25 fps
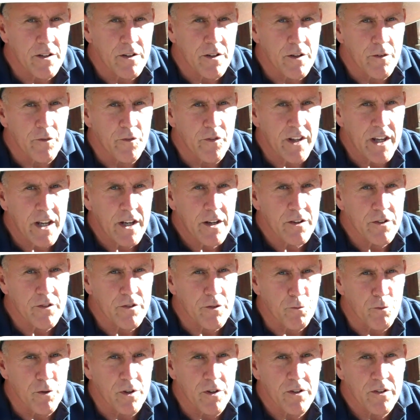and Daivd
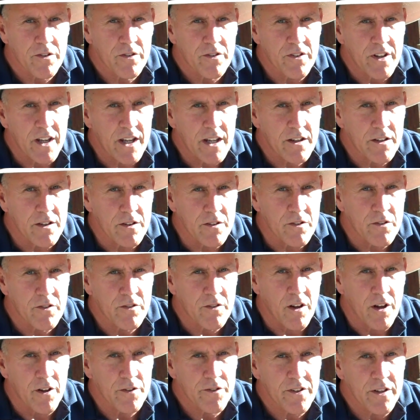is a real estate
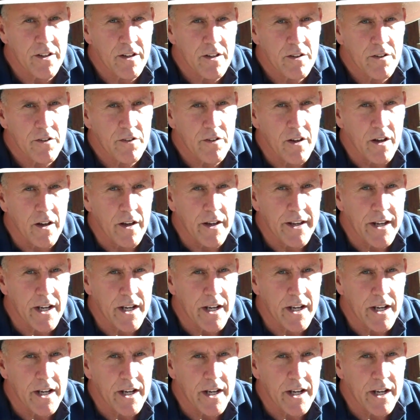consultant